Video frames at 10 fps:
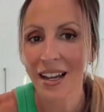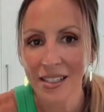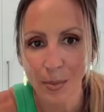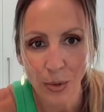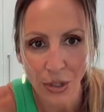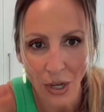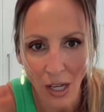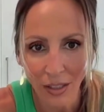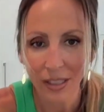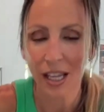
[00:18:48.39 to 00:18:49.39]
some
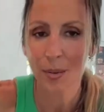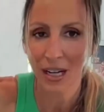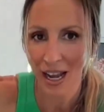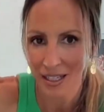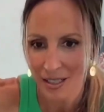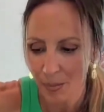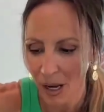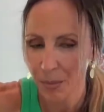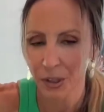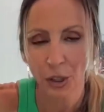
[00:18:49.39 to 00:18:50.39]
salt and I'm going to add some pepper.